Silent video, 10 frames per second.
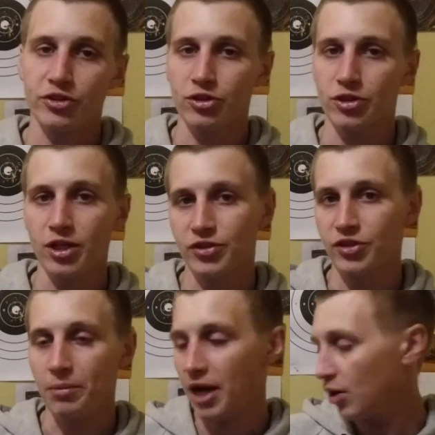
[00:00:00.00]
or
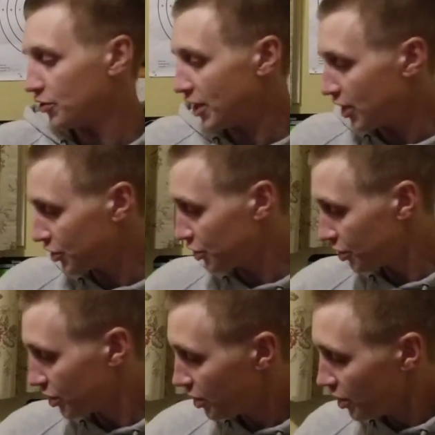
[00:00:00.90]
somehow attach
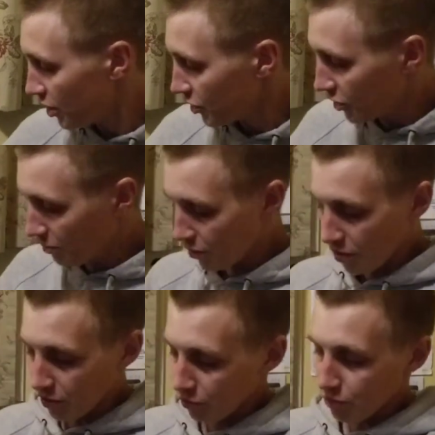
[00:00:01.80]

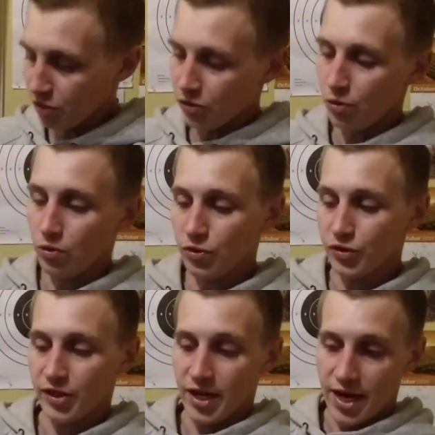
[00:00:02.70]
something through these
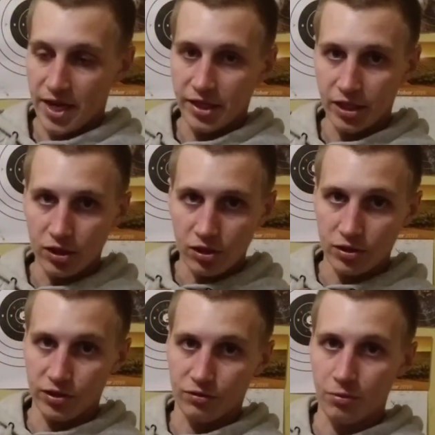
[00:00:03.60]
holes to hang the
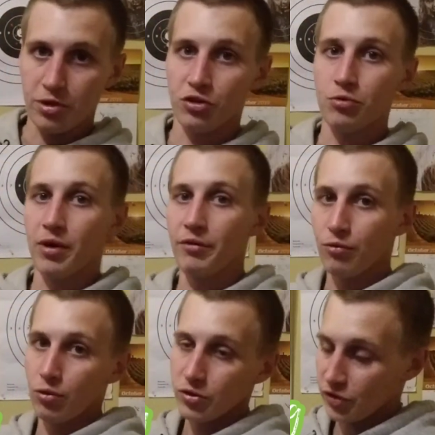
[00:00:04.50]
gongs from the
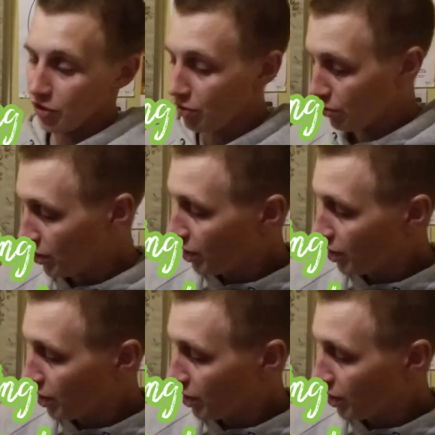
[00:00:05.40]
2x4s, so